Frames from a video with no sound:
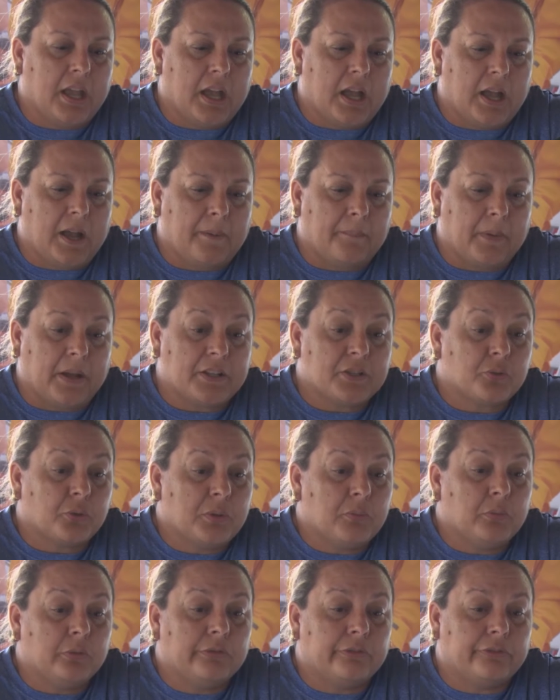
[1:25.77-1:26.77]
as
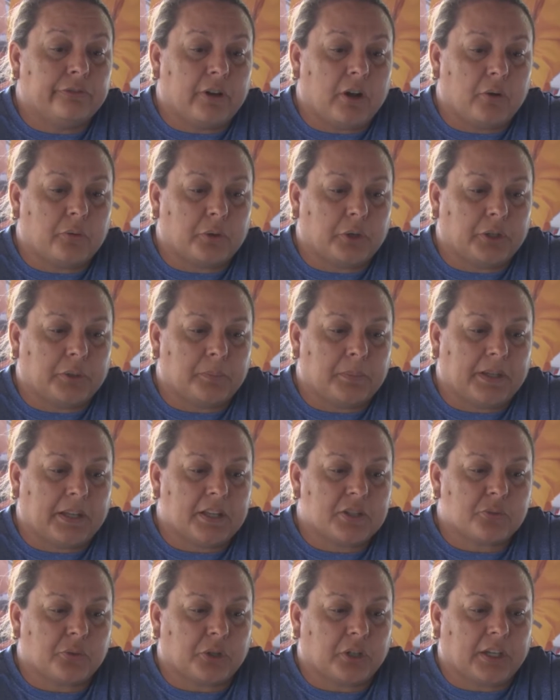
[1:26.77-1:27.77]
we move forward,
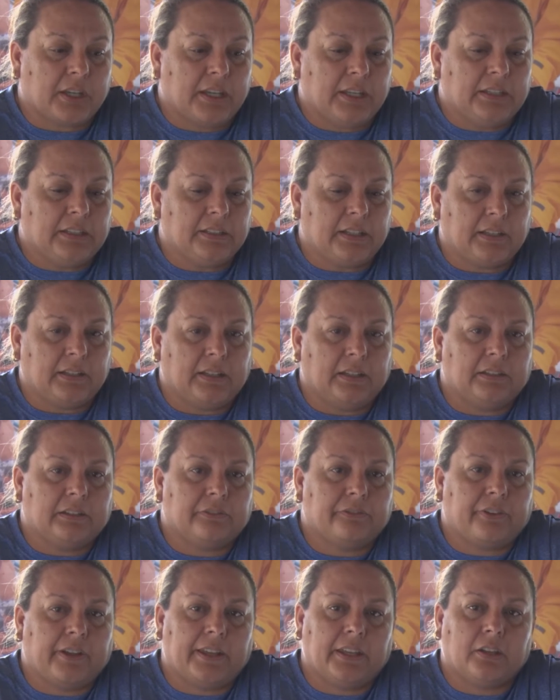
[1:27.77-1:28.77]
because we're keen in
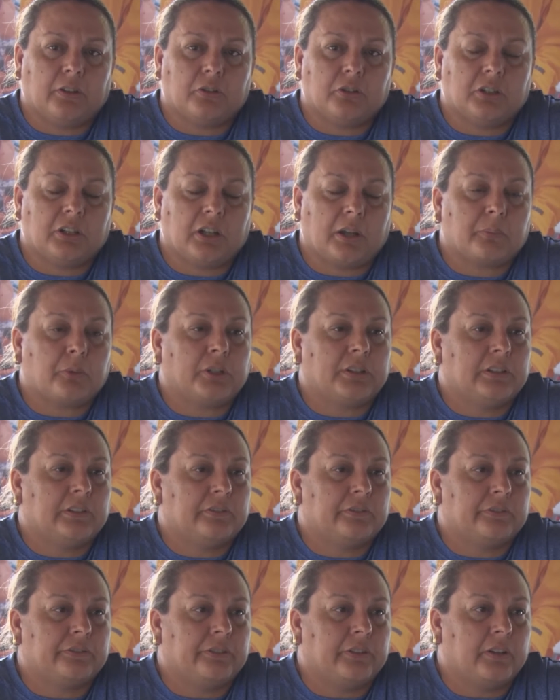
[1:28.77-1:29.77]
identifying
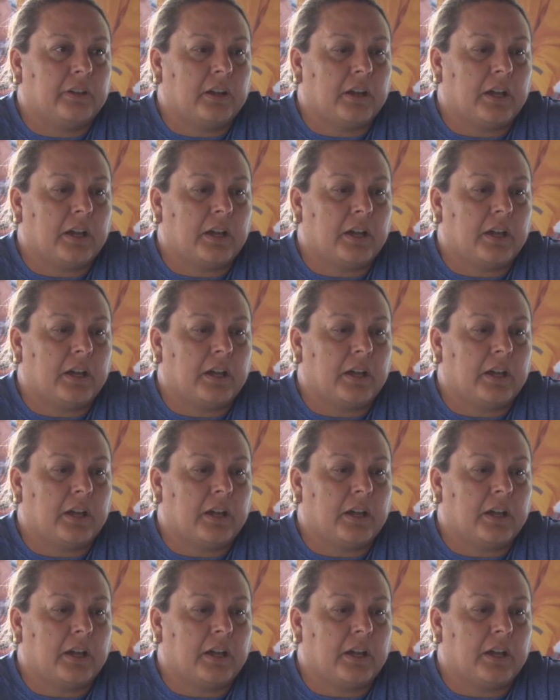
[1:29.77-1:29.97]
collaborative